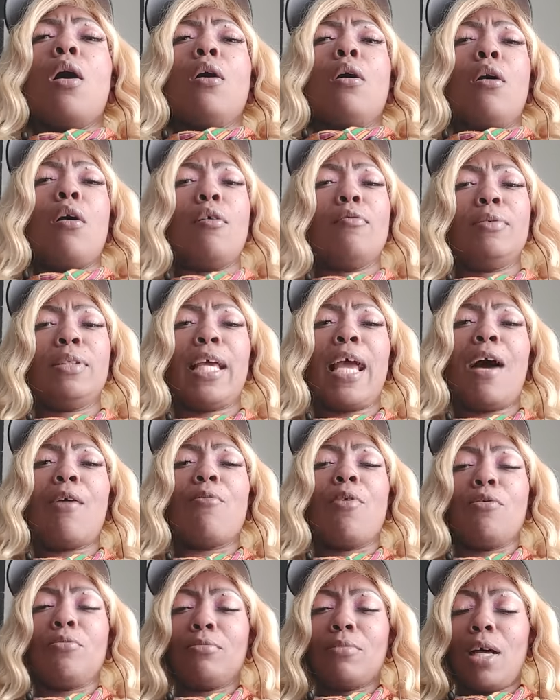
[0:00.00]
Hopefully I
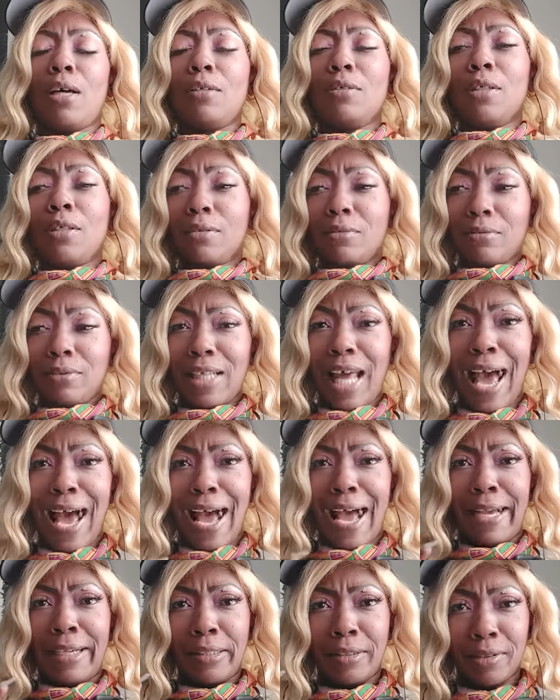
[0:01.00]
won't
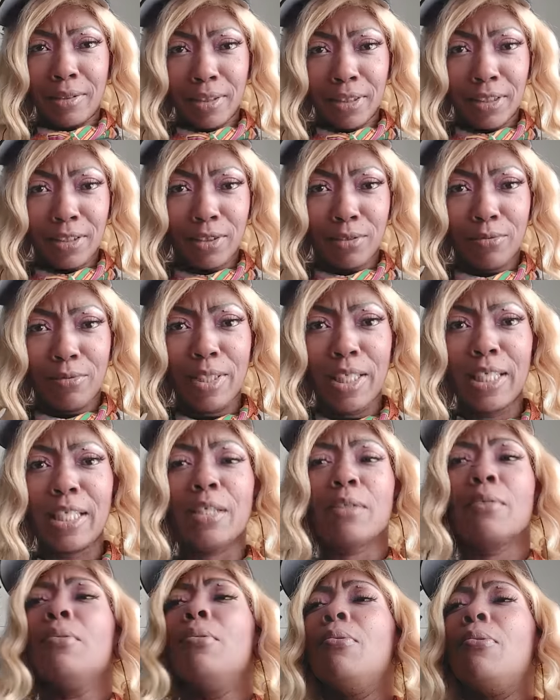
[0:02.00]
die in this
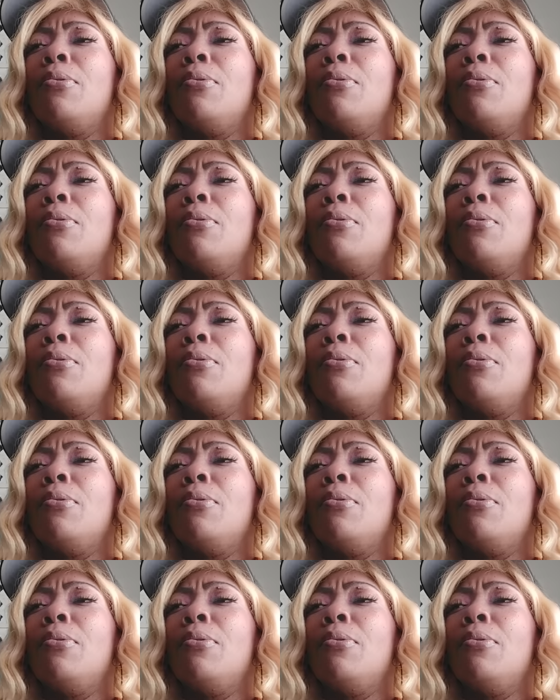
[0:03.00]
reading.